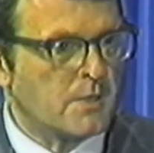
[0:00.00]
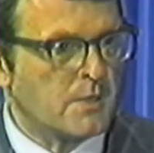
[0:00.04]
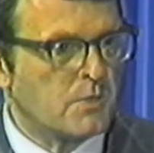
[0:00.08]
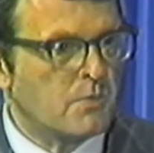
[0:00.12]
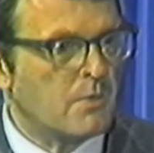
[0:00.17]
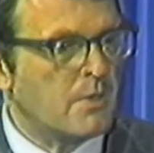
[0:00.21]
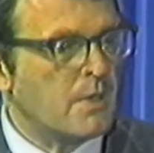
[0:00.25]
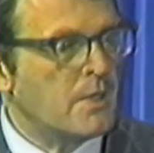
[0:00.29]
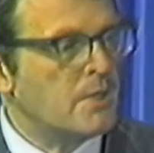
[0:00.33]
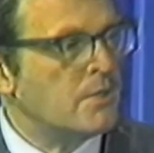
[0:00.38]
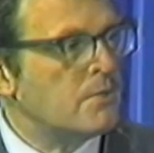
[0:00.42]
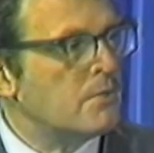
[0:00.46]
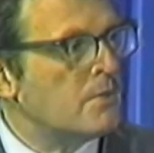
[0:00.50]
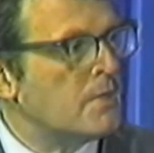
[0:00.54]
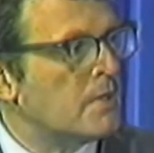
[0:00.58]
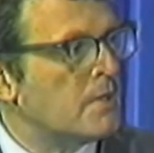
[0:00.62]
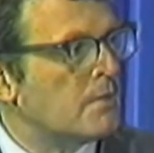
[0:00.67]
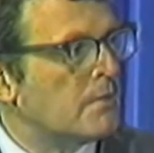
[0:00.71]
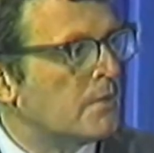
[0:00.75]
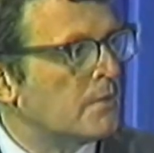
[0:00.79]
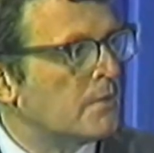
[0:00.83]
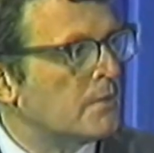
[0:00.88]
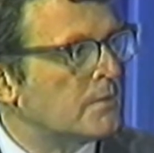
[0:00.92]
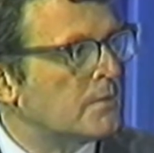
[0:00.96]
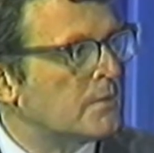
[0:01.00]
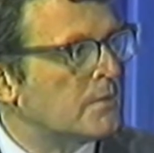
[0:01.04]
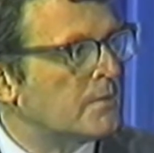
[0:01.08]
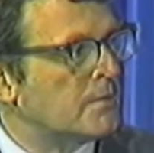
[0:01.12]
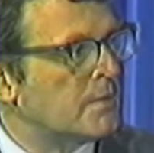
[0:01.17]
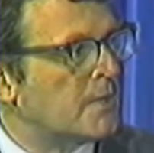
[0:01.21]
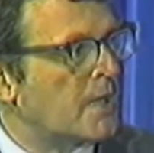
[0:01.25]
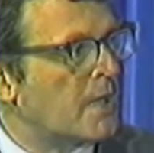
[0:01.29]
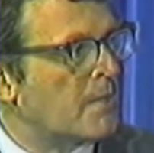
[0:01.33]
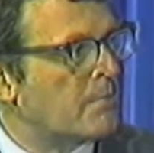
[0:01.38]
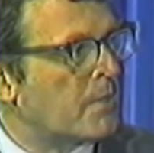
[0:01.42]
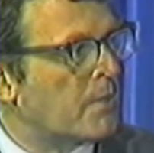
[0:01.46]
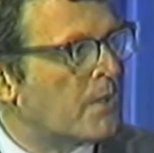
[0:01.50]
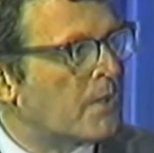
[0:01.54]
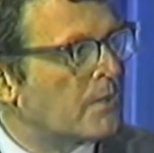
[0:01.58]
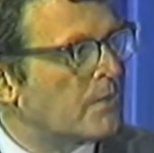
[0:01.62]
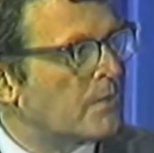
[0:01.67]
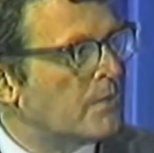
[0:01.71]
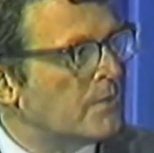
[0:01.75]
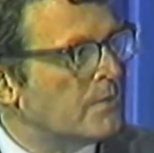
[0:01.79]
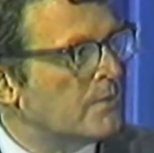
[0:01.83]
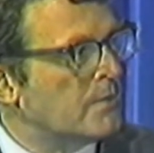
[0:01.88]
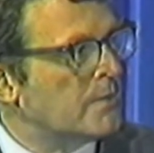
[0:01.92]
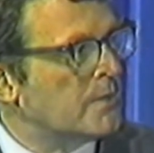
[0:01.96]
22-year-old to take part in
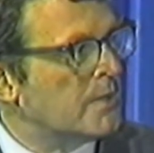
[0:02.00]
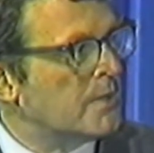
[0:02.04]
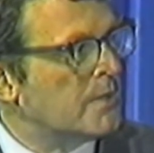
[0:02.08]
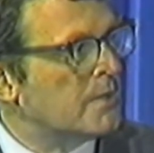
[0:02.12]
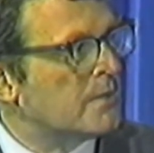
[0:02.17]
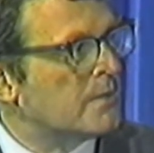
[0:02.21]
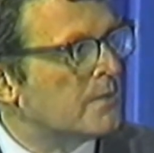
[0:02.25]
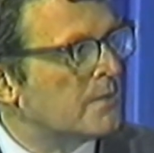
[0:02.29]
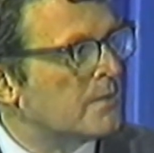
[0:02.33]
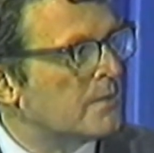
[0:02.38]
the New Deal.